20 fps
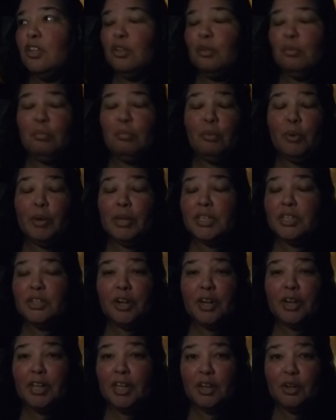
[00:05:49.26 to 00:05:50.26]
The boy
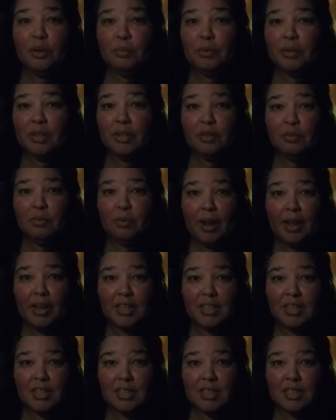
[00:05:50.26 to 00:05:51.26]
started getting really frightened.
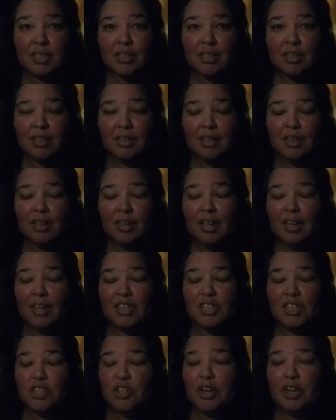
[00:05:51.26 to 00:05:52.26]

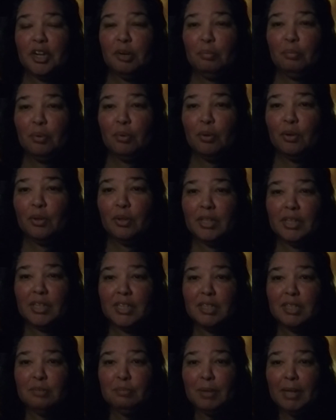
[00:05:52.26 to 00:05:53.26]
He started to pull
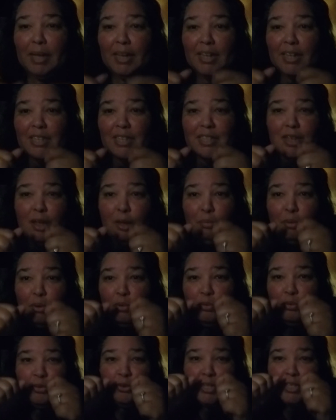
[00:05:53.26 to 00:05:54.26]
his blankets up
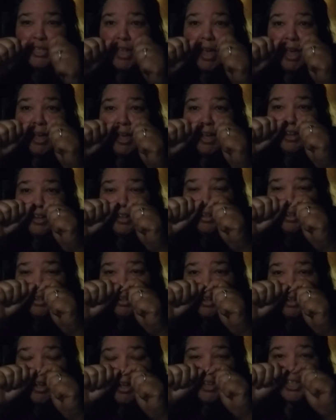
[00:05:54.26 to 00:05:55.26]
over his head
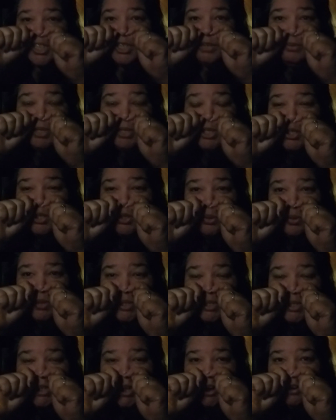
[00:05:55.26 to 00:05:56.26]
because he was so
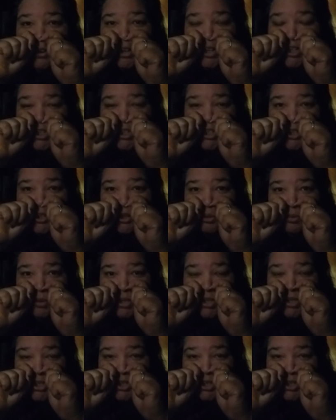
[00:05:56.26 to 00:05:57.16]
scared he didn't know what to